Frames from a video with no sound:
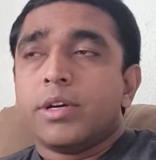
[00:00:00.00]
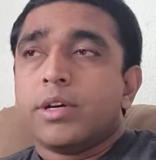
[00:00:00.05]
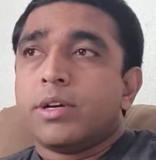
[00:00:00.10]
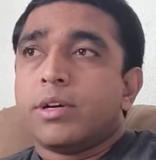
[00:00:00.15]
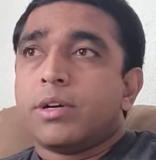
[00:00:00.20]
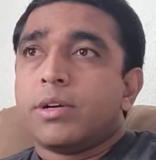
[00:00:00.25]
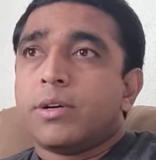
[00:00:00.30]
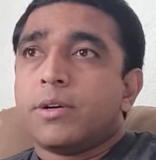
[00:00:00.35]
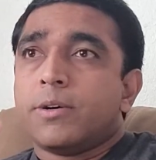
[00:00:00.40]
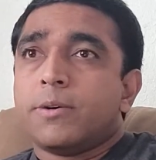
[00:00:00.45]

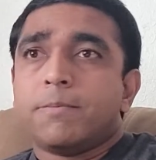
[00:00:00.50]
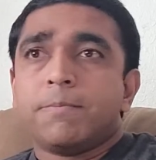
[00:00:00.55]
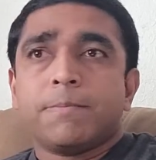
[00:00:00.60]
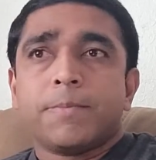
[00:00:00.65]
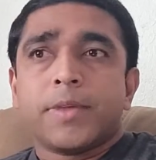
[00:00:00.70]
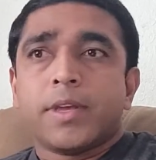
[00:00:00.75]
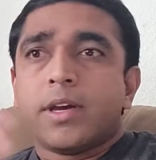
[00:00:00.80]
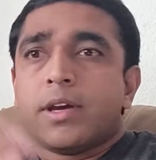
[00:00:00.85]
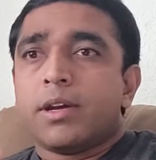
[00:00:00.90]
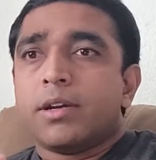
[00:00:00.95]
uh,
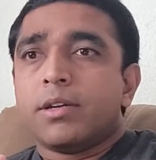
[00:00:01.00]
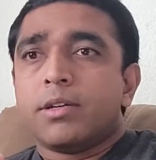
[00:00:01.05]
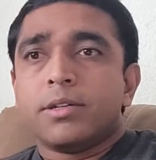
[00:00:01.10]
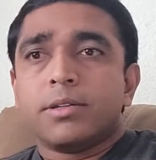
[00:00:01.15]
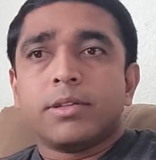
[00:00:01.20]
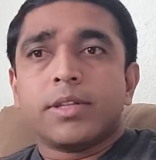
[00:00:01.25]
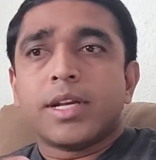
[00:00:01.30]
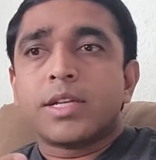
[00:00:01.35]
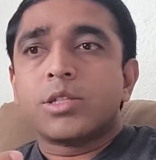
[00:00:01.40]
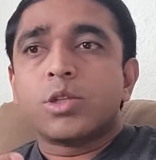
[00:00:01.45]
and
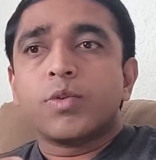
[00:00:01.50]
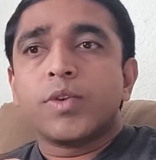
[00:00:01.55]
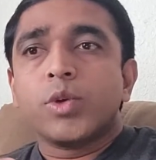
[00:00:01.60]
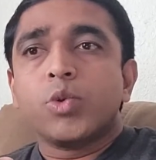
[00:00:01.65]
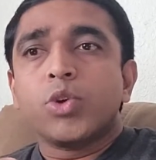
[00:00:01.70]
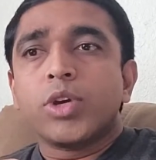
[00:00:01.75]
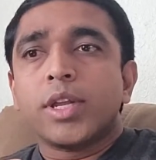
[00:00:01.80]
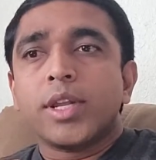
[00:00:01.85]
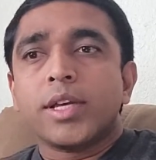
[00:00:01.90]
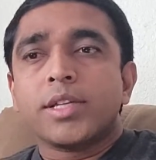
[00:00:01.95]
that's the way
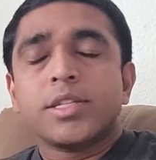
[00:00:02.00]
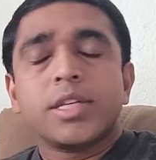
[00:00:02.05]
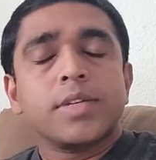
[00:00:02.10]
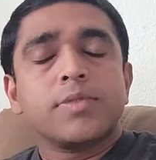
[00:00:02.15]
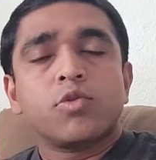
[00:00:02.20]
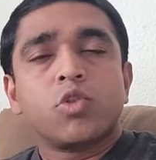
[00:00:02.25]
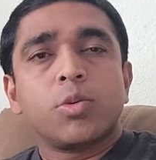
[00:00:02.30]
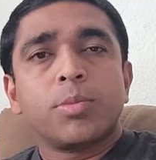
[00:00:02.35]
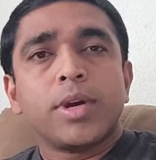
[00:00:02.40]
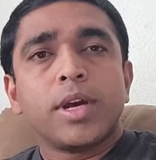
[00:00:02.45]
you can
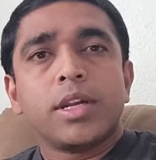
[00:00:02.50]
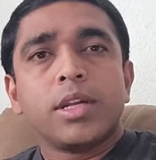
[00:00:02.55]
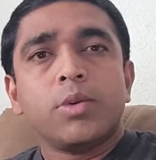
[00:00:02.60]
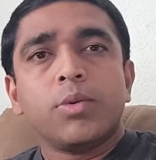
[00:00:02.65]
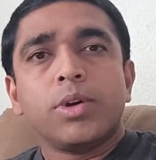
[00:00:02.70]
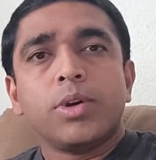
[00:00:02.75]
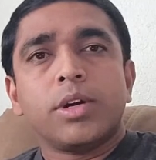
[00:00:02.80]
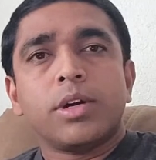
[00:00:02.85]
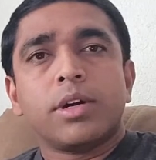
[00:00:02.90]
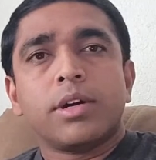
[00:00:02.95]
access from
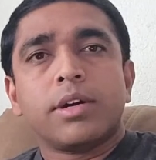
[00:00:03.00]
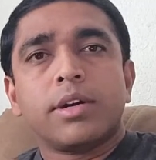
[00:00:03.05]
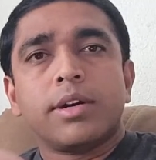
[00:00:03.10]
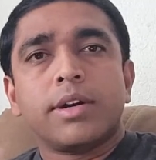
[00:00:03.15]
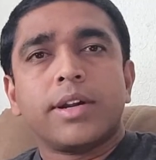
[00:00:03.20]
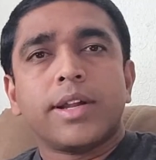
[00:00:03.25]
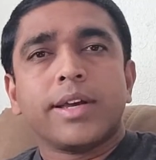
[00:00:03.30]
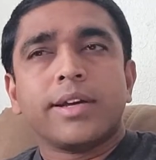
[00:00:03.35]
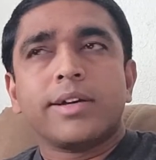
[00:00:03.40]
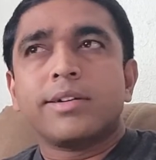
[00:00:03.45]
anywhere
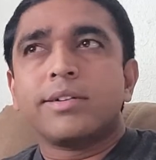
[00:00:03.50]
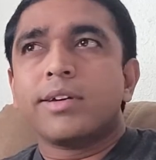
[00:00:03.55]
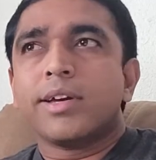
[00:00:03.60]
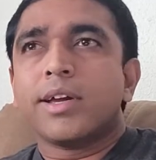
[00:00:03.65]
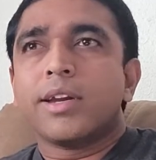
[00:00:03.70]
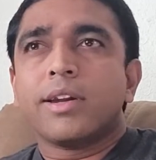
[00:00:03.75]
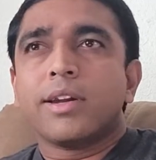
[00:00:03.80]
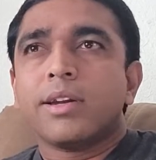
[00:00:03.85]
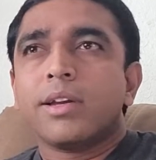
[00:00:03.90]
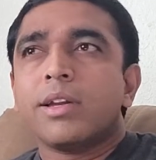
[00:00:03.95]
like
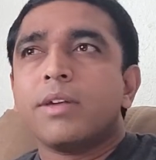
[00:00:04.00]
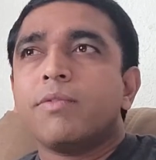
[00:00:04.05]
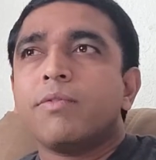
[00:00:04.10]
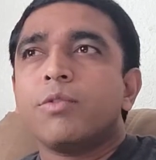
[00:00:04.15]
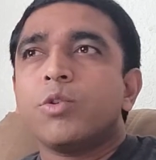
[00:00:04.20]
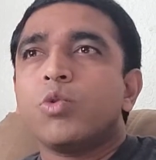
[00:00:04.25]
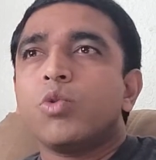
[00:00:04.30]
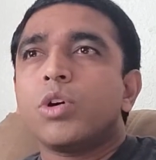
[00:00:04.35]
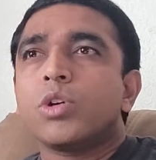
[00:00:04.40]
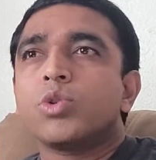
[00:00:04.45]
and if
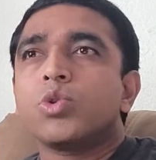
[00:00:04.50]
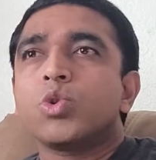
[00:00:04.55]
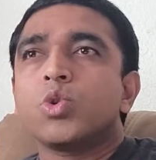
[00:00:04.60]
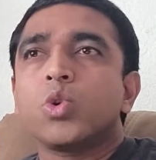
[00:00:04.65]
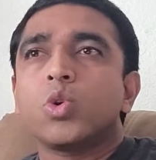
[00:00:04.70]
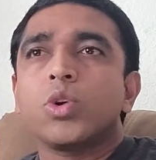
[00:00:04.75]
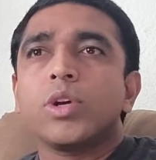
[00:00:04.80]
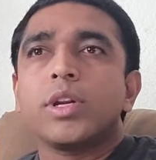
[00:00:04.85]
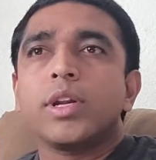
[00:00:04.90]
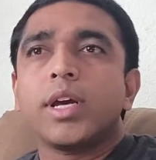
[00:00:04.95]
you want to
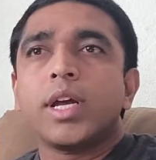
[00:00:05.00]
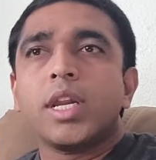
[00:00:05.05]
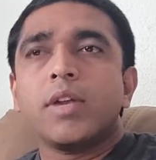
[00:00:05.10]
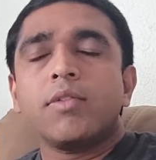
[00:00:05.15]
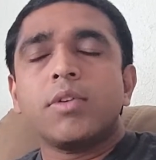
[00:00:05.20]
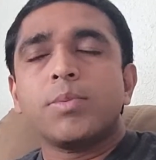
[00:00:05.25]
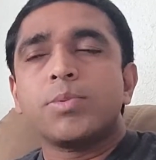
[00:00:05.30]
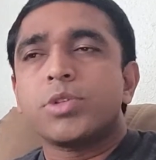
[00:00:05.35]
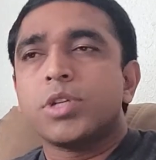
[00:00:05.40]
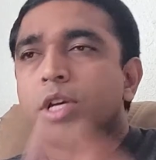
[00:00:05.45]
go in any
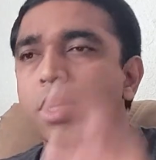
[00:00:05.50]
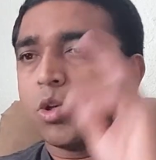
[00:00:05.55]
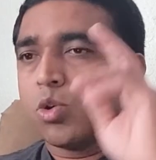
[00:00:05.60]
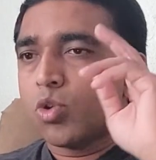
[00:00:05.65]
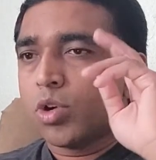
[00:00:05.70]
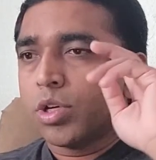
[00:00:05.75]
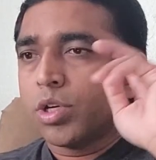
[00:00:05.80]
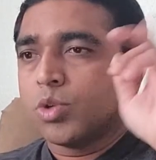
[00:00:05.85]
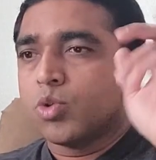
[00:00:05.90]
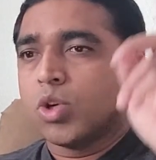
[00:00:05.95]
website you
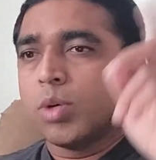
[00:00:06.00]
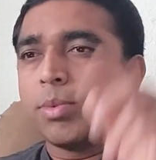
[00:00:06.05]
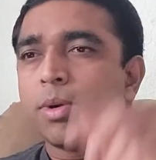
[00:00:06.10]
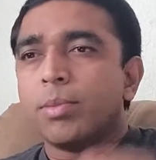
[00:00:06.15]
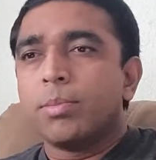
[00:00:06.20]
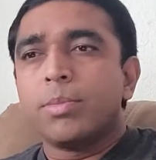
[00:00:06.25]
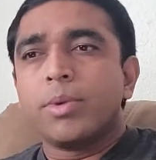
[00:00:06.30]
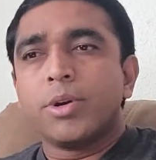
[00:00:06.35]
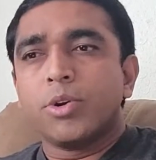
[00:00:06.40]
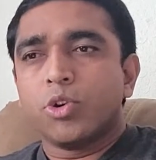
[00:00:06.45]
don't need to
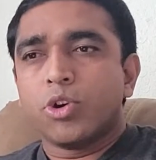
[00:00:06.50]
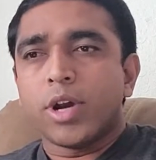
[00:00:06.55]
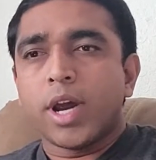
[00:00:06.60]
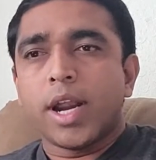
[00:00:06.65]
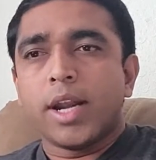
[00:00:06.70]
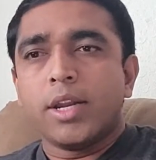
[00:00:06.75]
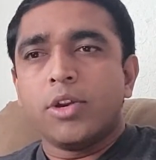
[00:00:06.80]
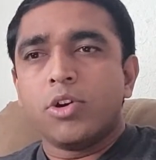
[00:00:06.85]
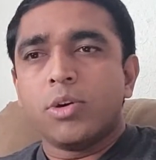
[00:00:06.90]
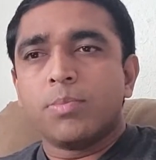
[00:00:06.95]
remember your
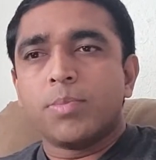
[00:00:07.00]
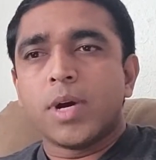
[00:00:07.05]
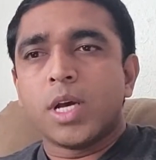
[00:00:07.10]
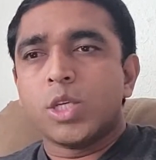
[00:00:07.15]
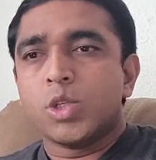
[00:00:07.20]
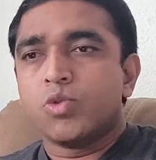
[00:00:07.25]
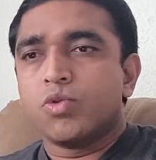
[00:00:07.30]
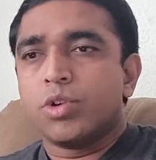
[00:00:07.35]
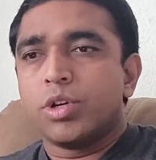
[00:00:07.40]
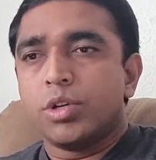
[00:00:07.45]
ID or
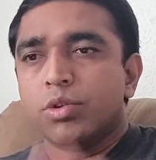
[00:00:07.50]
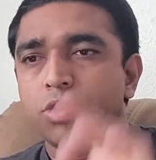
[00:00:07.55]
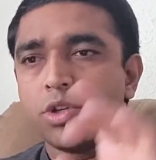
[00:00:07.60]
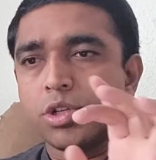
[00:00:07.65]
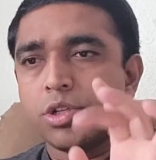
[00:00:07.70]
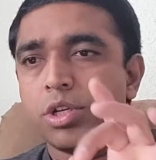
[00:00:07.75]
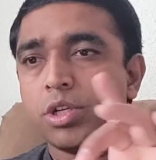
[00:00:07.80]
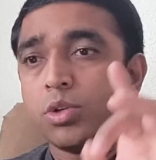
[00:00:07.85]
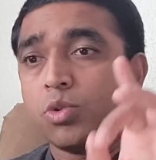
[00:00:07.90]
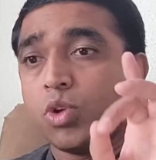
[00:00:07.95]
password you
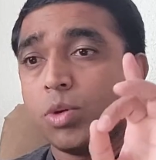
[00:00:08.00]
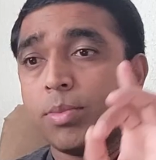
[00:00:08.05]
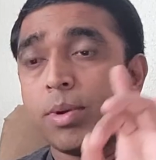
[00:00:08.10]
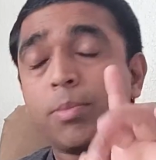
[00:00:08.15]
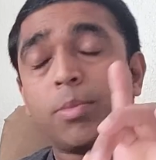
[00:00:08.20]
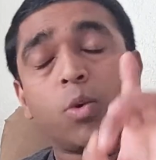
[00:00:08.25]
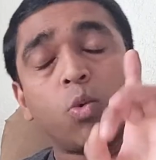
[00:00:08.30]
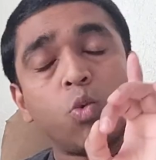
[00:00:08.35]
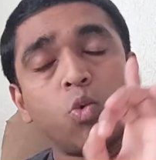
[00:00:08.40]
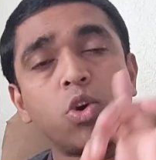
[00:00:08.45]
just need to
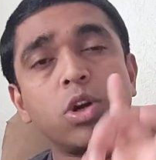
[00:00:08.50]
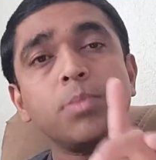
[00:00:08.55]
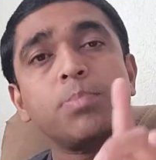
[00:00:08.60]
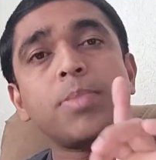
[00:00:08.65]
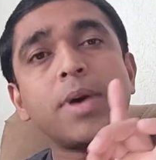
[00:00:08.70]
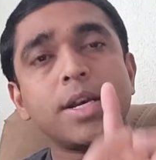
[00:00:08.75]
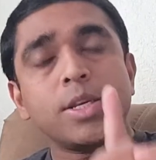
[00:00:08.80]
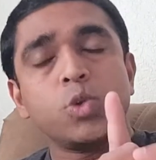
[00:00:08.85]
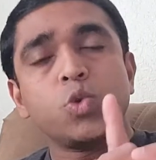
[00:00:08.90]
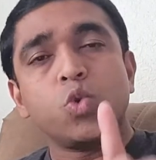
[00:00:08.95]
remember one
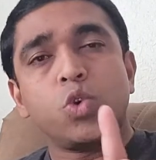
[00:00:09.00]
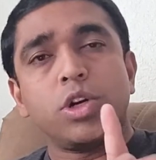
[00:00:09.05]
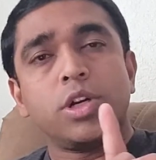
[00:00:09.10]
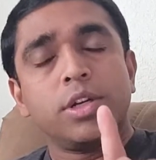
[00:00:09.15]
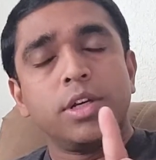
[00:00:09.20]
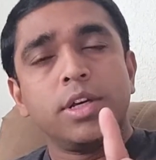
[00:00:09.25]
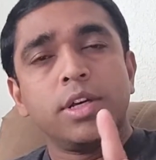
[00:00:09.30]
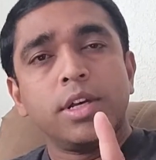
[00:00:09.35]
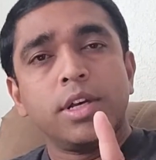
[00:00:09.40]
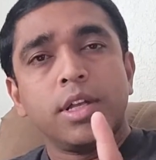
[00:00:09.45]
password
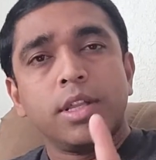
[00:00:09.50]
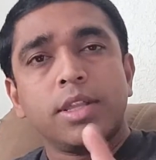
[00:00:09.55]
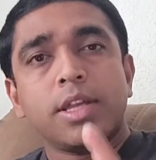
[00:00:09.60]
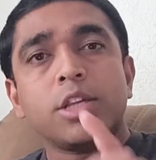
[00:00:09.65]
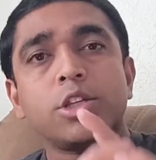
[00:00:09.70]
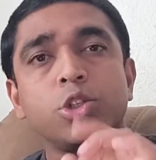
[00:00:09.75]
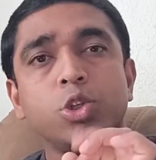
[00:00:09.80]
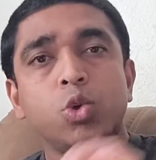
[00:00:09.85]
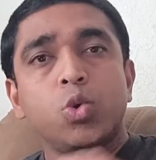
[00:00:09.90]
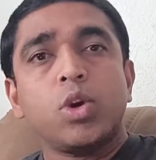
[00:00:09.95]

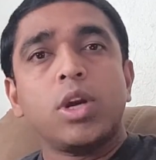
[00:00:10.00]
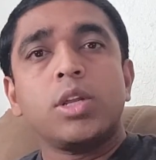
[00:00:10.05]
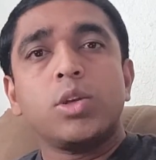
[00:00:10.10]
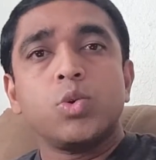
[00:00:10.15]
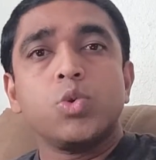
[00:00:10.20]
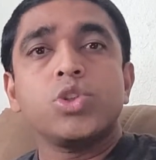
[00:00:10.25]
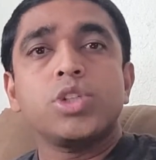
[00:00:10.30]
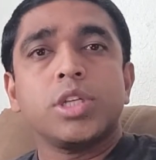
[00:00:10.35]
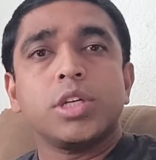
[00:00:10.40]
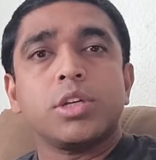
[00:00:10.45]
that you are
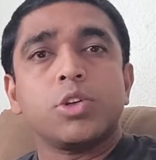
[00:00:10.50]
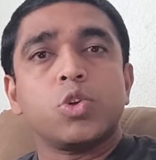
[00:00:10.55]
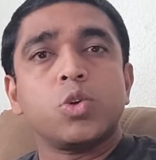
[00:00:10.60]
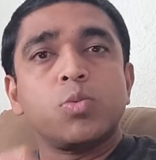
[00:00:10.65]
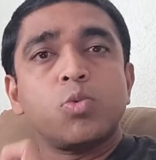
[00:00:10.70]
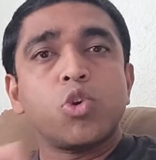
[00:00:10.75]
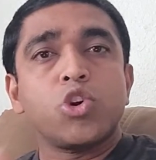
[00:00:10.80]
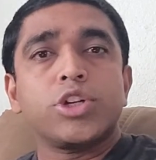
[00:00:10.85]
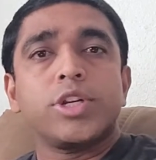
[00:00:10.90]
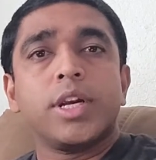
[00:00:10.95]
using
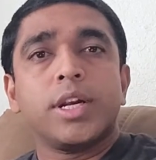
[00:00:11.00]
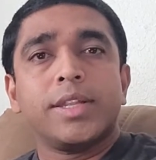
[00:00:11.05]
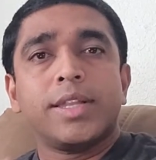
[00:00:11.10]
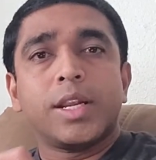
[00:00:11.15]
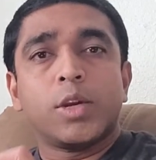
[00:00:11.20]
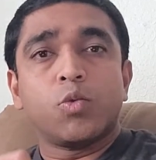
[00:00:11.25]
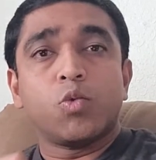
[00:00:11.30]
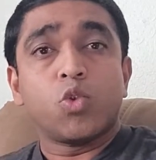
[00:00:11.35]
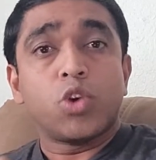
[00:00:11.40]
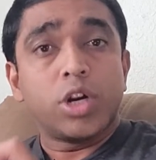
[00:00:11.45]
to protect
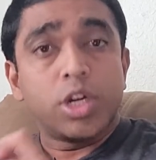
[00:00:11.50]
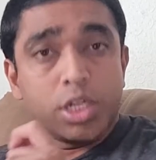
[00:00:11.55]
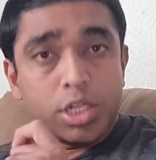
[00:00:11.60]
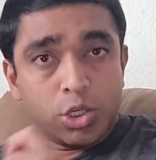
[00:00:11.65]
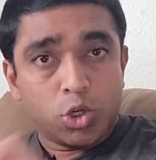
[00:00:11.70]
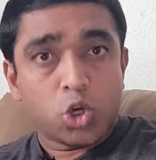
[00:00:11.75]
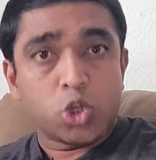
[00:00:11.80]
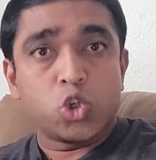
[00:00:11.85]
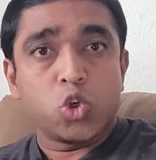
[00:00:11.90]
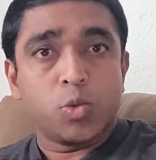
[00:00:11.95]
that Word
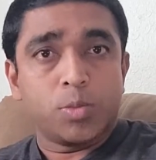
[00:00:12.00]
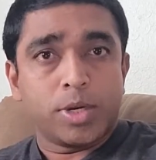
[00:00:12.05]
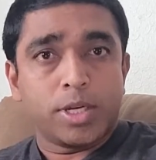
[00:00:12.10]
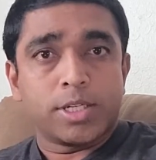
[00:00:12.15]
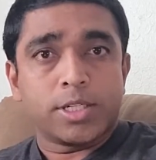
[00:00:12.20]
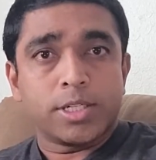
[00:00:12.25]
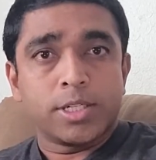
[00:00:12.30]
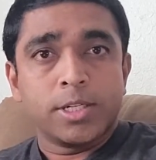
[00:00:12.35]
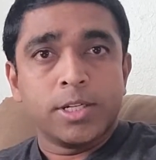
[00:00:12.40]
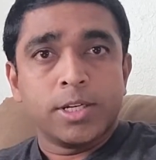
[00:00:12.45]

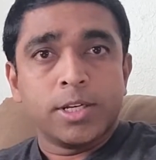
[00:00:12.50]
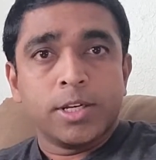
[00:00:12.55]
document